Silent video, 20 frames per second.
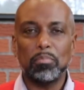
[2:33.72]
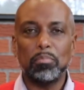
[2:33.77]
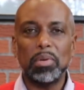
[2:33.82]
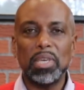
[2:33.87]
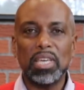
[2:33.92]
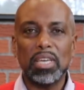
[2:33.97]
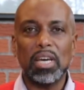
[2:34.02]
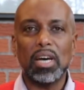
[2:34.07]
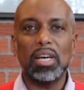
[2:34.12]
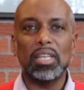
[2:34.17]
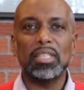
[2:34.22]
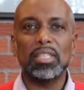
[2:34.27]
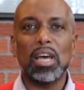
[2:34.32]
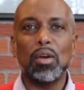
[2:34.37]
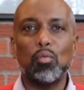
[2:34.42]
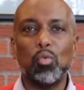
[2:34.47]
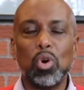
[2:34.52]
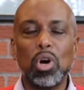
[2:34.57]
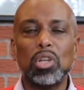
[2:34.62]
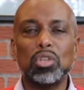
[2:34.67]
because
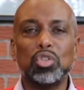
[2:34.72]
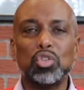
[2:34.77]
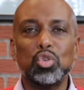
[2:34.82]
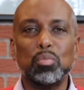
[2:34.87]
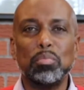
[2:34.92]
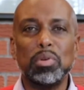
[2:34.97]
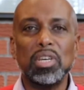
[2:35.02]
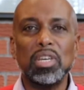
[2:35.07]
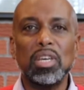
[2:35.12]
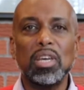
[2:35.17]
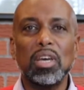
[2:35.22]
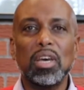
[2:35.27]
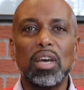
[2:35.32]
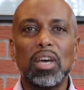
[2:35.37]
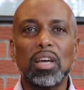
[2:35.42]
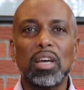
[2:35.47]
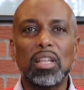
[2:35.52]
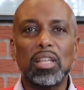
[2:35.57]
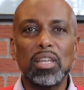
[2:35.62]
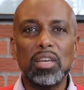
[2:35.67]
I want to be
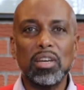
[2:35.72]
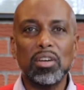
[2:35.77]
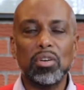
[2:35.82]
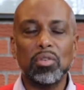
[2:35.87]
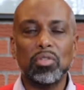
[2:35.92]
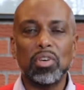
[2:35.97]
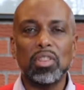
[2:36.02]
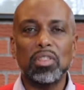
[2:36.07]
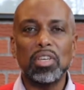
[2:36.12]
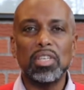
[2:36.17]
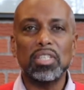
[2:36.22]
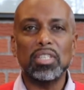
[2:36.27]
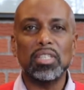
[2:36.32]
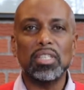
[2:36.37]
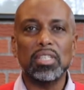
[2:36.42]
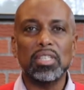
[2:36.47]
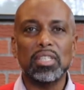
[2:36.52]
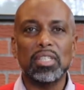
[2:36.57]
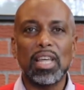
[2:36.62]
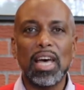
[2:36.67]
clear that this
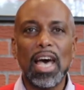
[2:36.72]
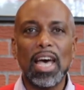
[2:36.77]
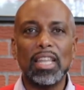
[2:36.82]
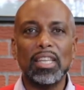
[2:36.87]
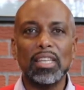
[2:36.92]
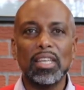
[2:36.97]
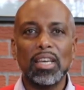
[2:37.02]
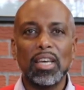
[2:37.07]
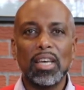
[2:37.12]
is not